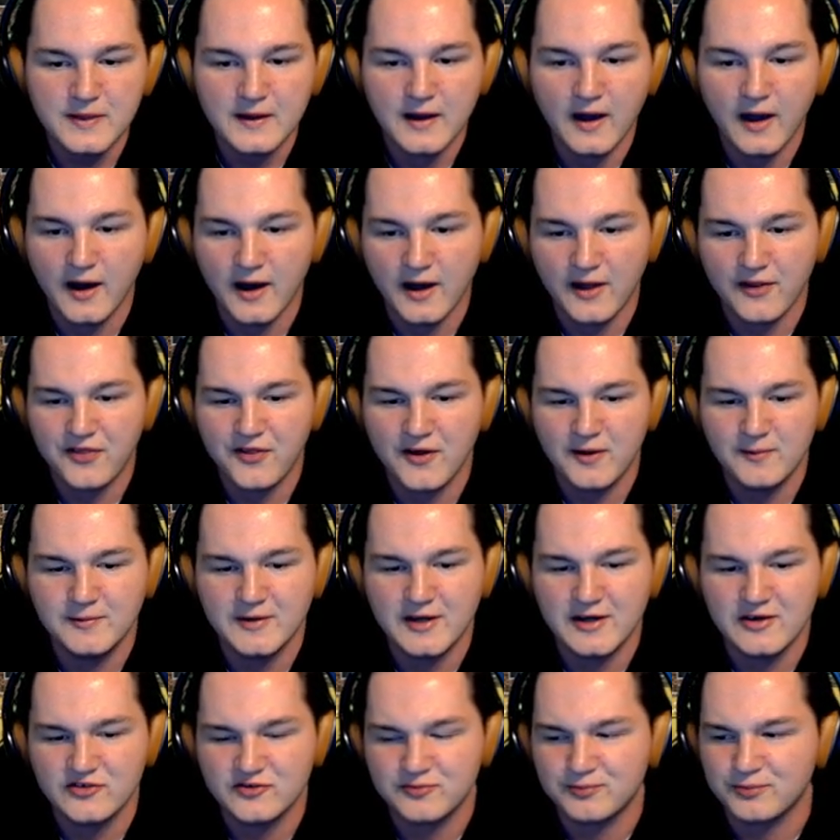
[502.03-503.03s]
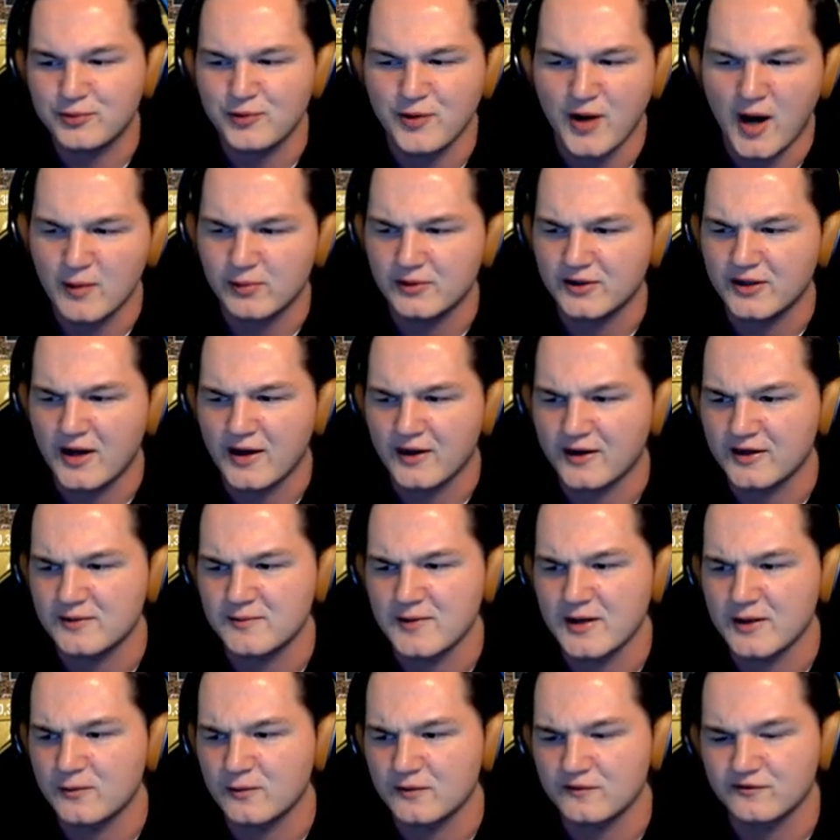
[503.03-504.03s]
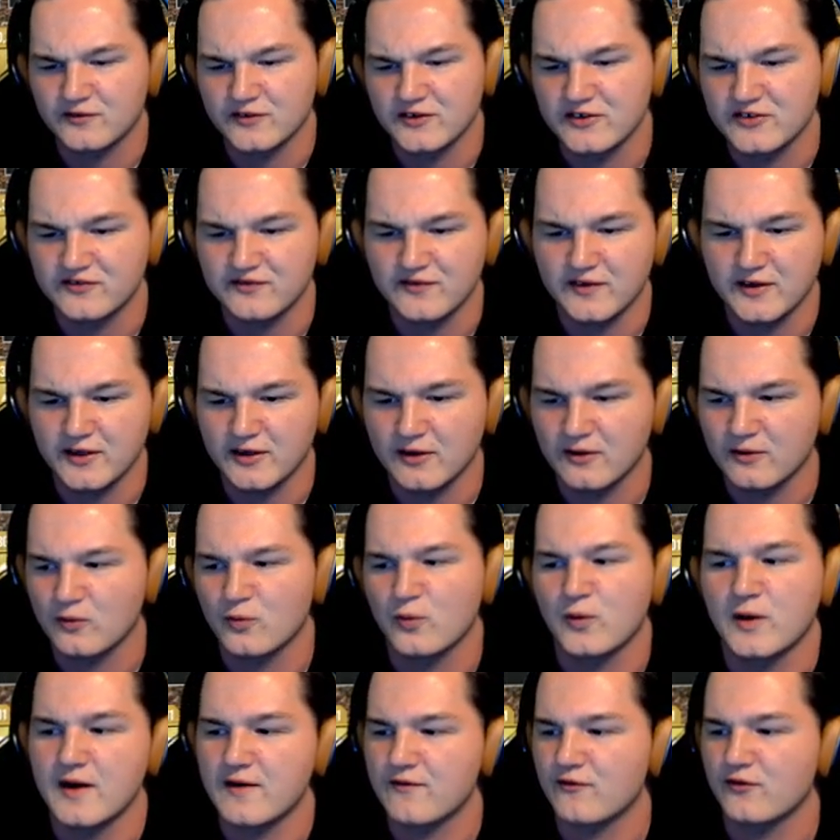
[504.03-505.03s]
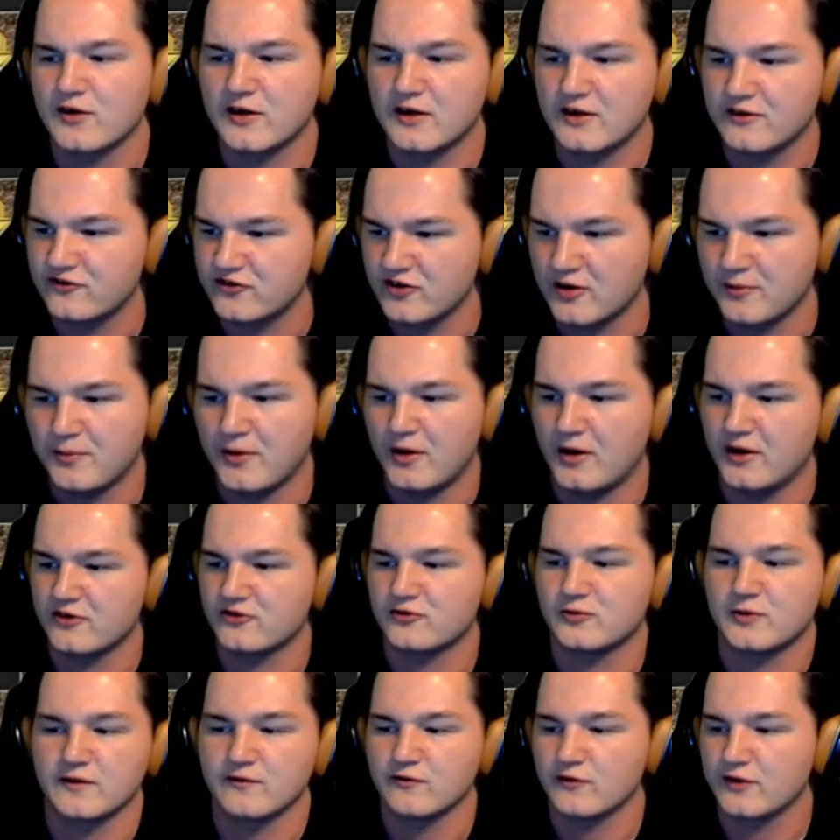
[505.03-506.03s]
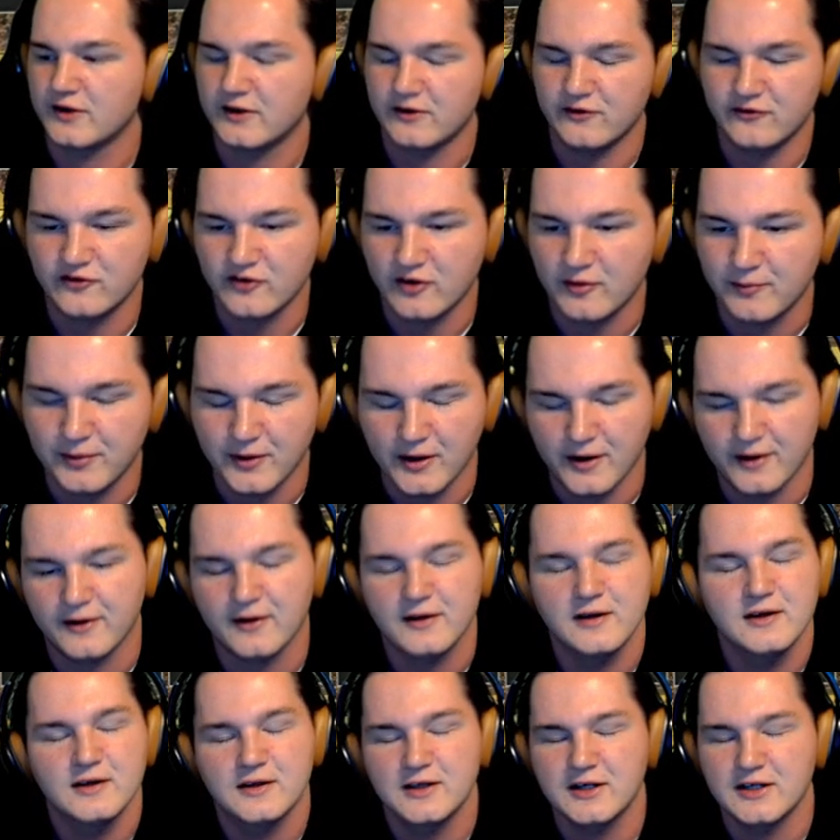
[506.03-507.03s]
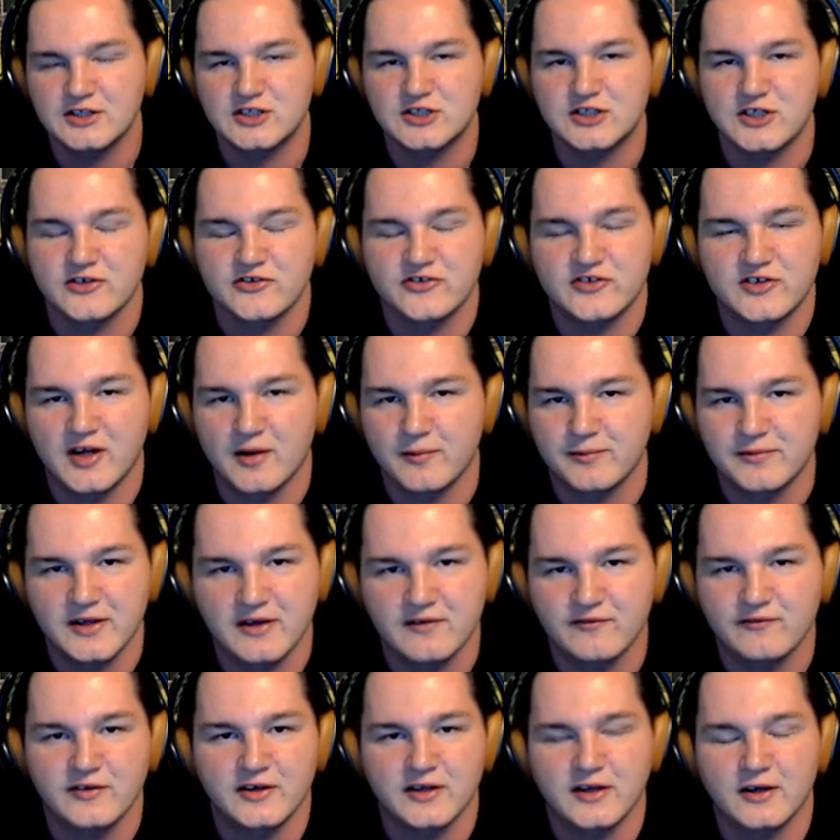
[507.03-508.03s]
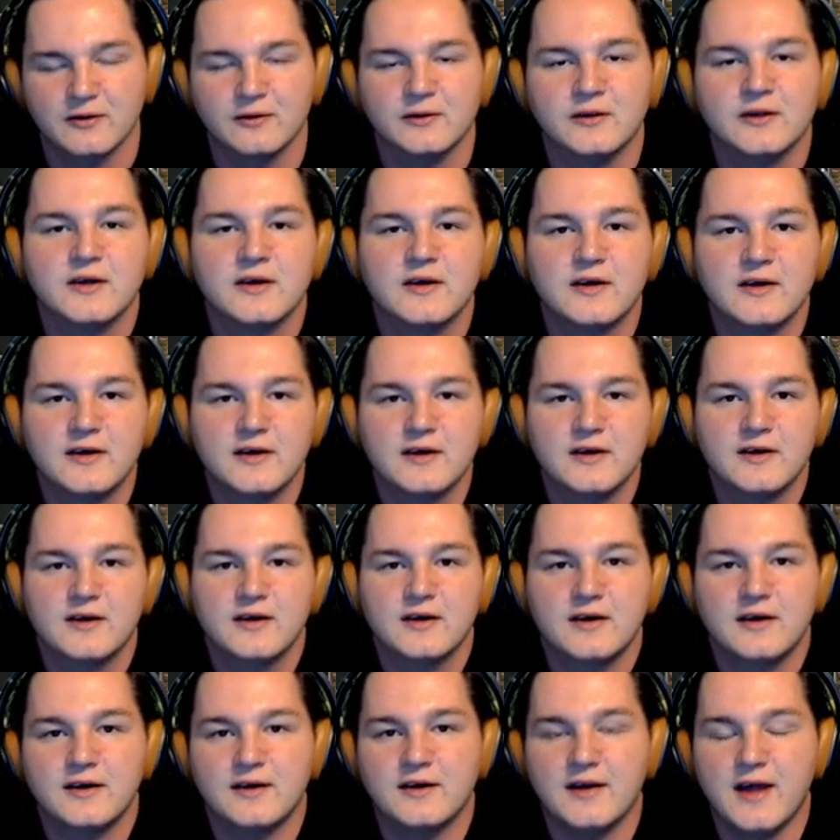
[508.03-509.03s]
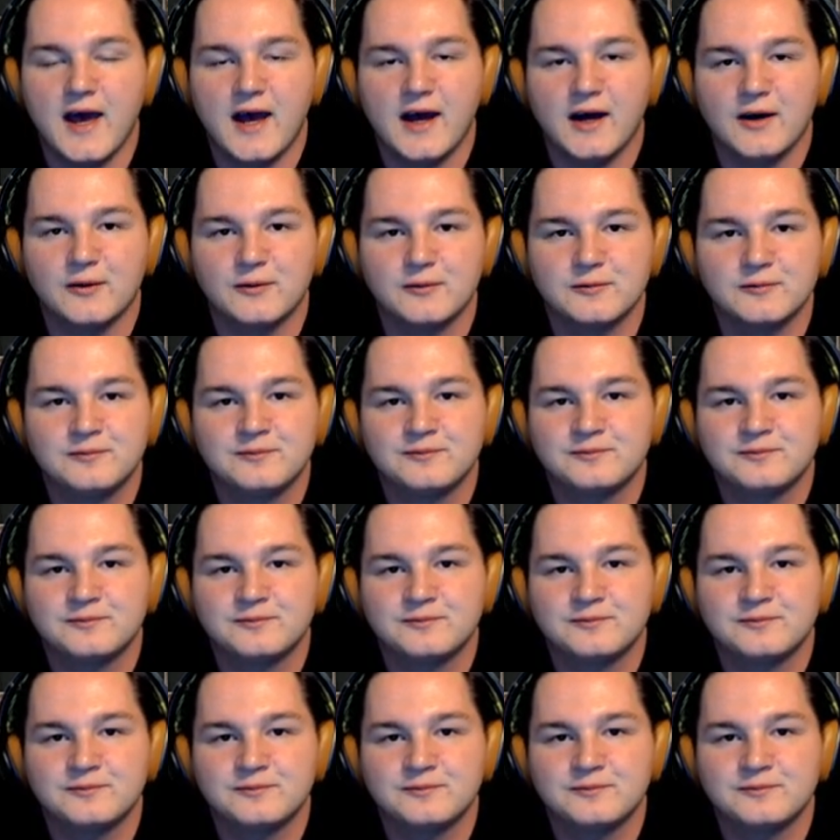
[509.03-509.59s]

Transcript: Uh, thumbnail's probably not going to make one for this video. Whatever it ends up on is whatever it ends up on. It's just an update video. Now,